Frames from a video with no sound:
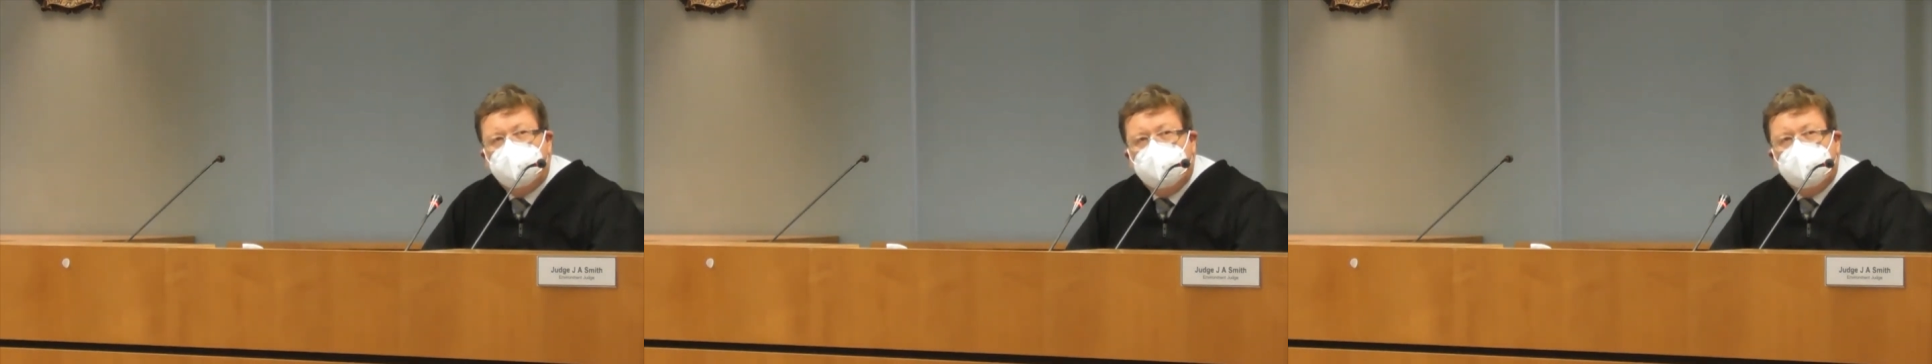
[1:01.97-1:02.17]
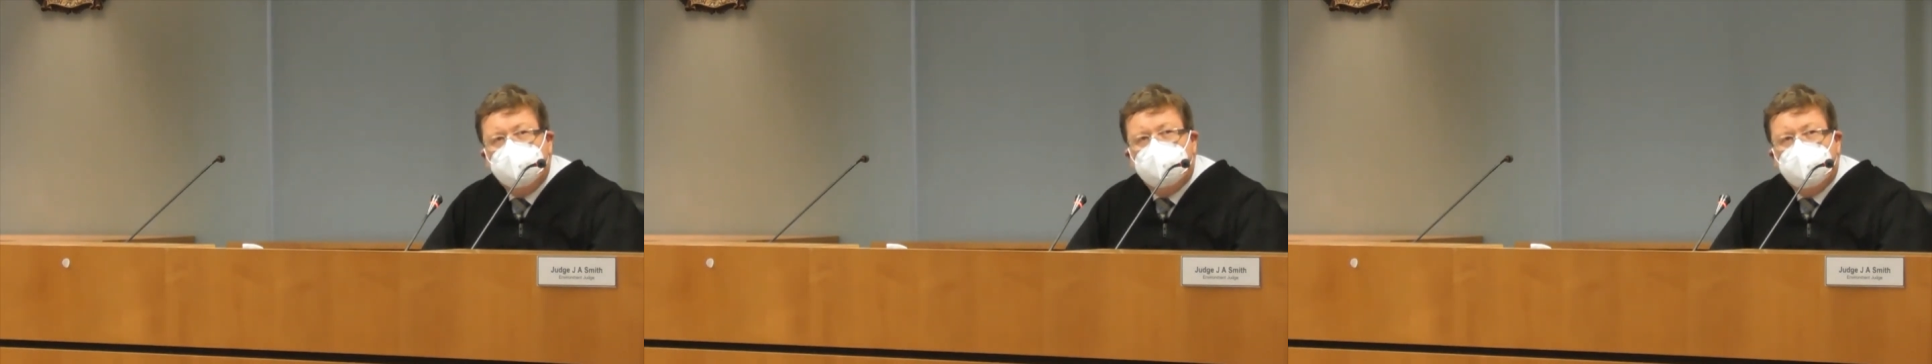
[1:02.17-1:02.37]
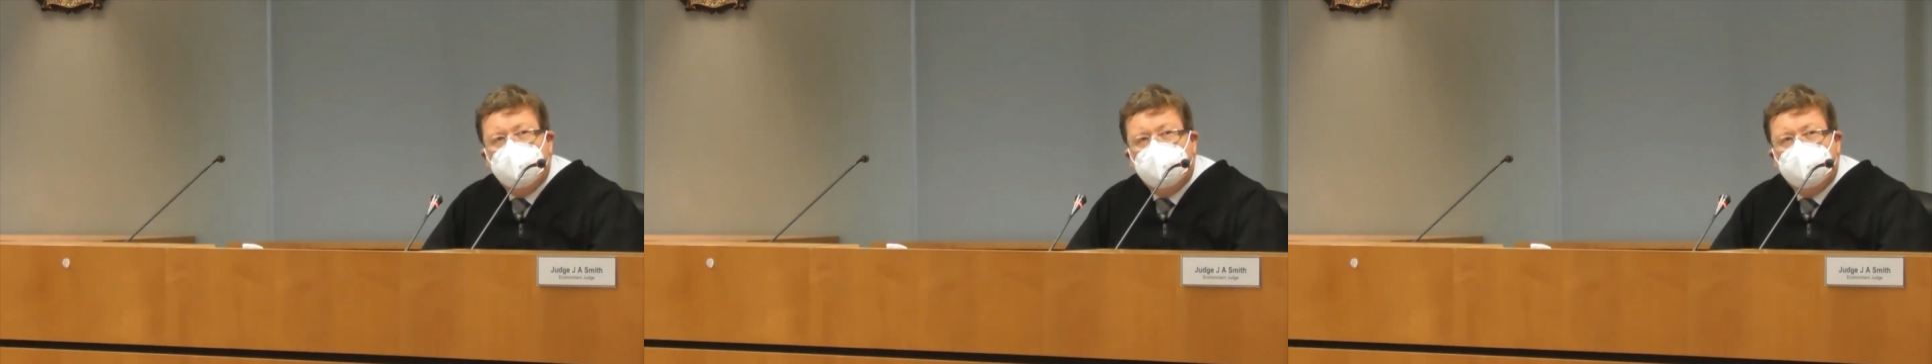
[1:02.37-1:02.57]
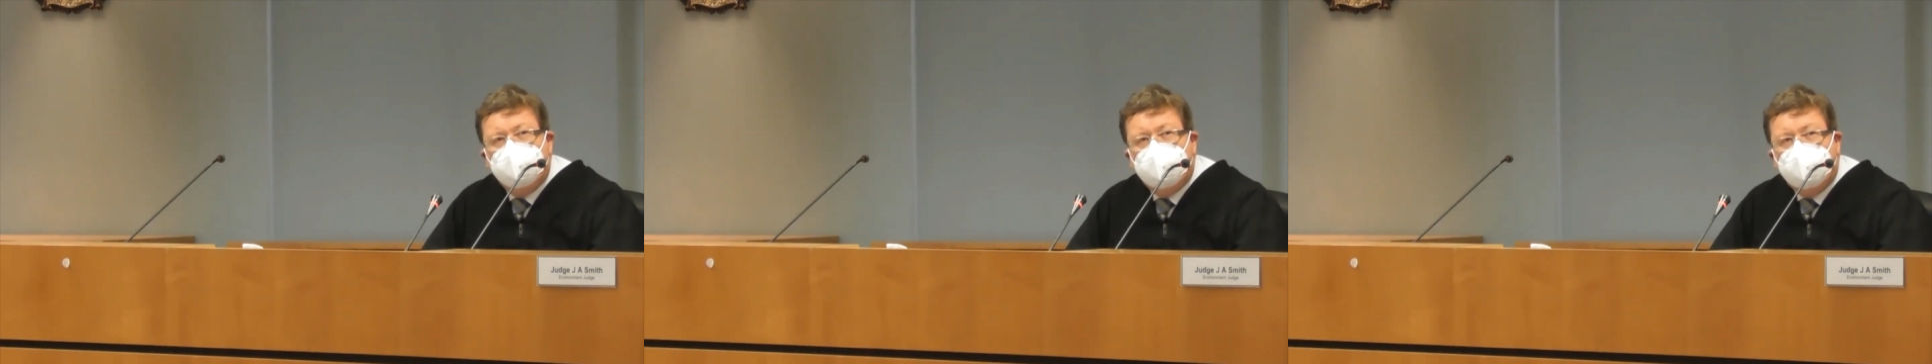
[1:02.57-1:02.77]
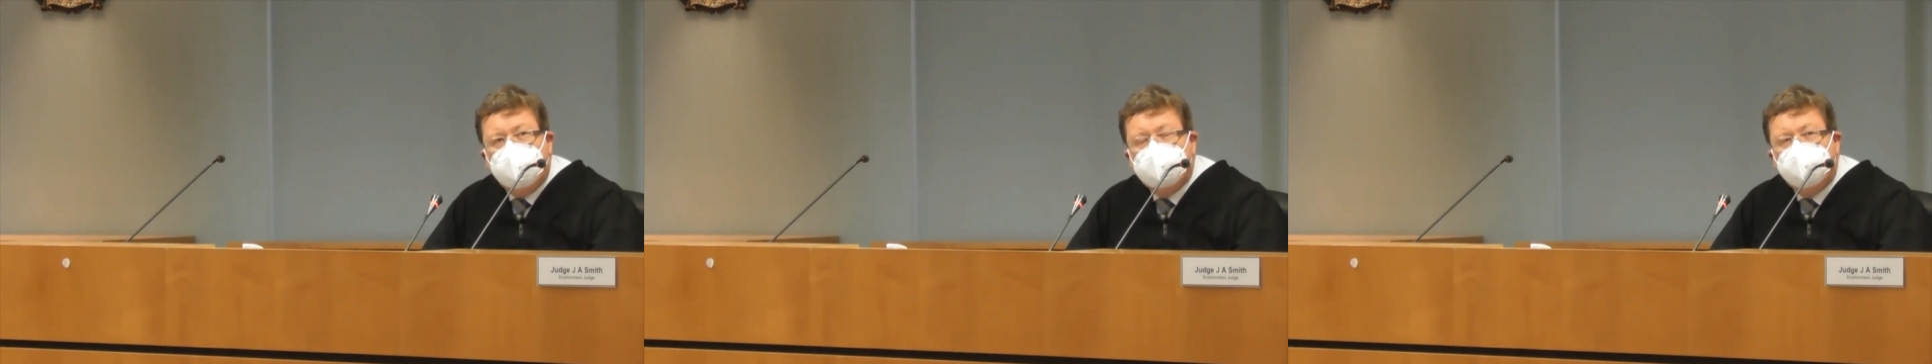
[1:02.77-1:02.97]

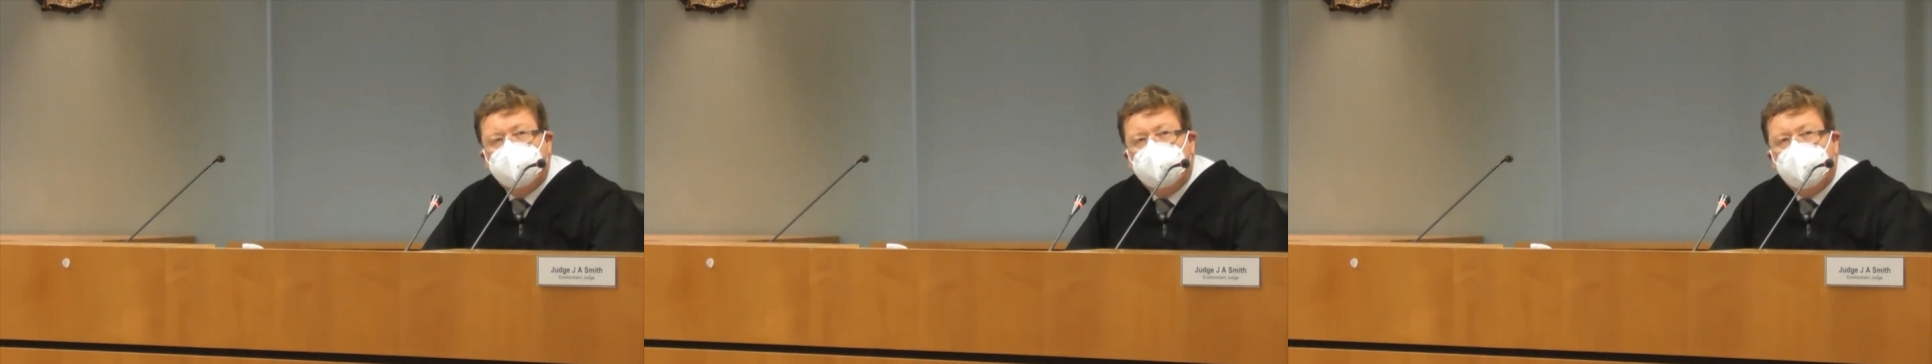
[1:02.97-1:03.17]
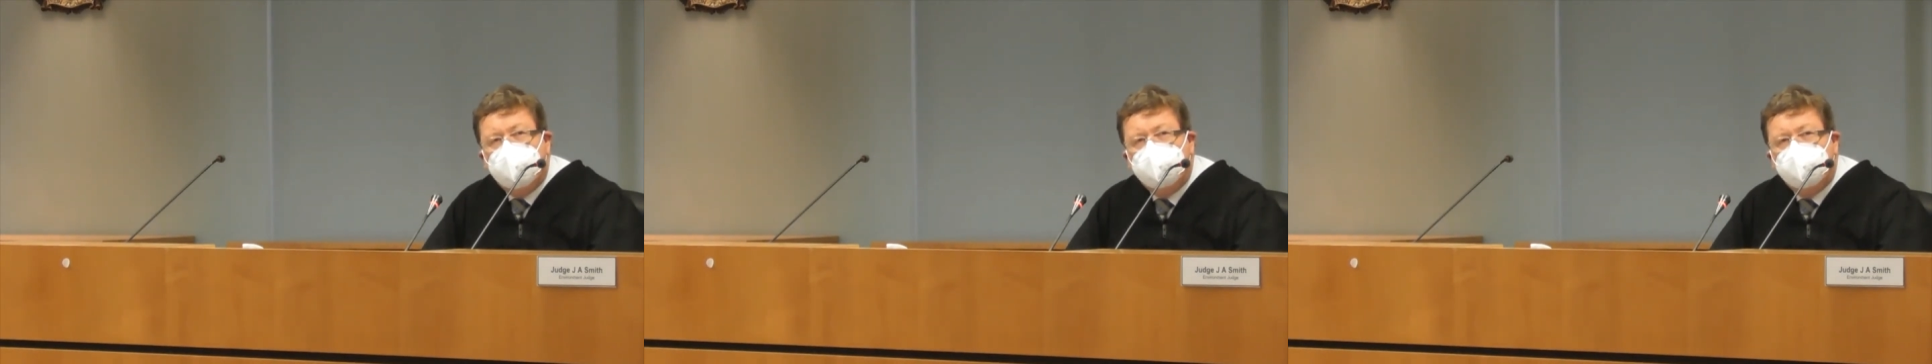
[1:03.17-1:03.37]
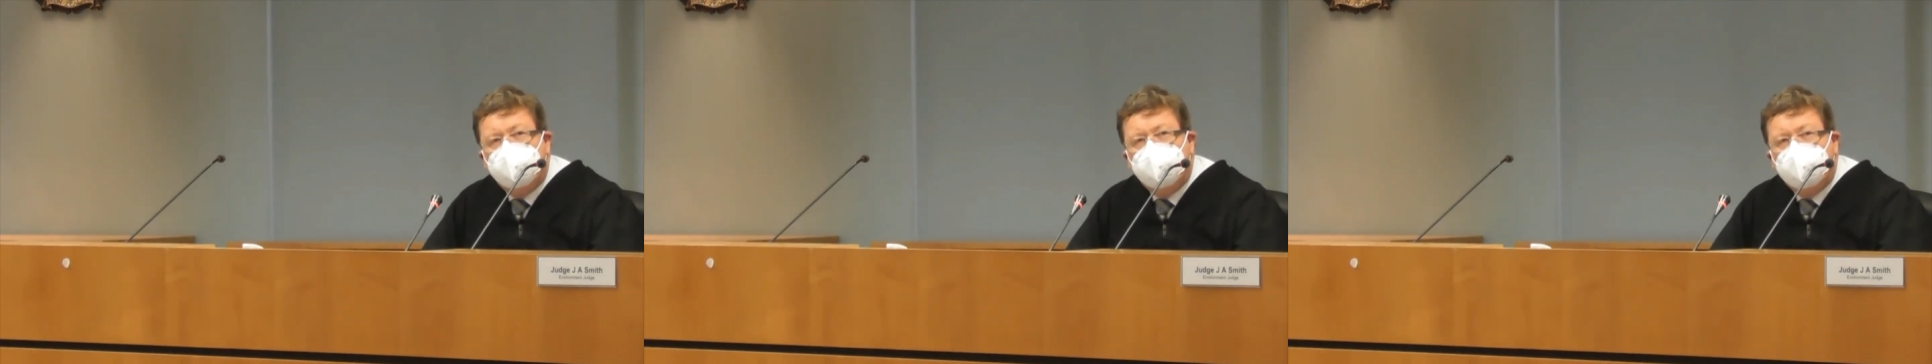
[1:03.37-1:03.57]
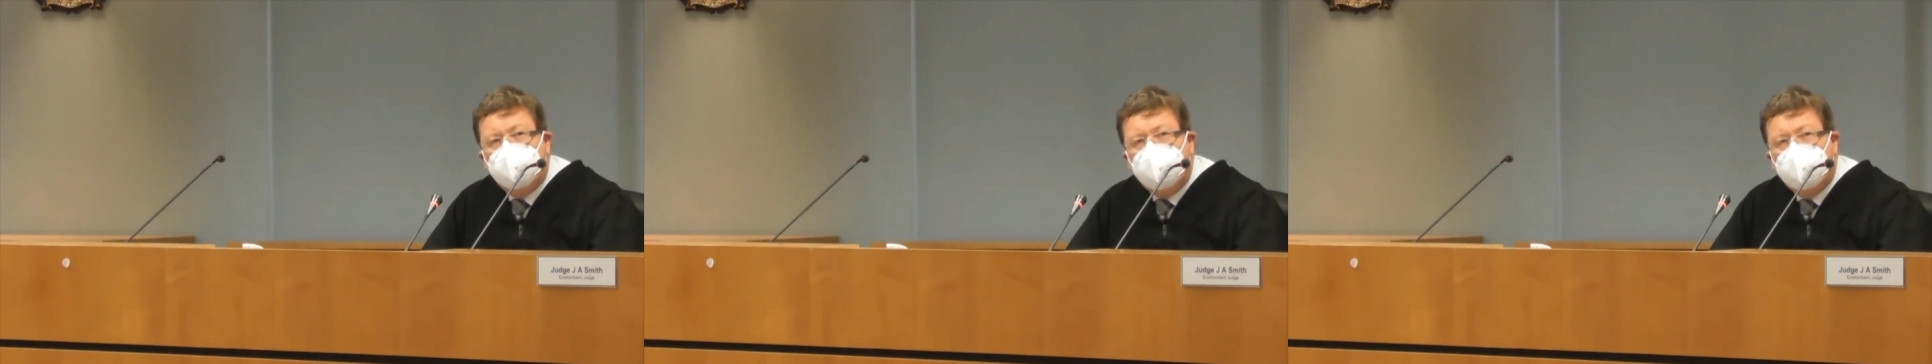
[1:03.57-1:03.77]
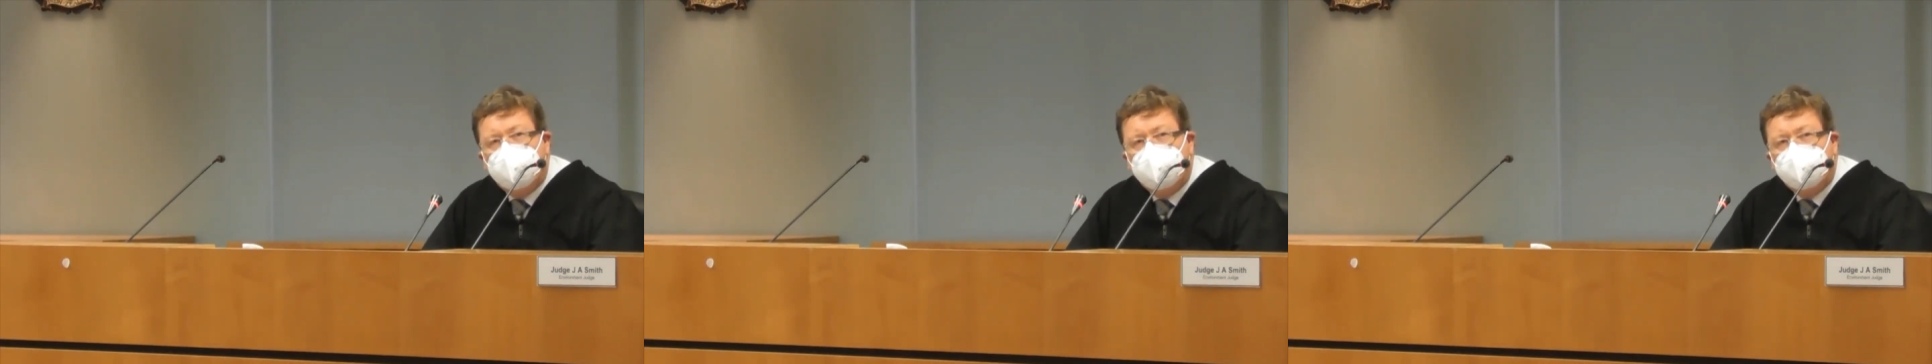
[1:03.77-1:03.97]
parties if how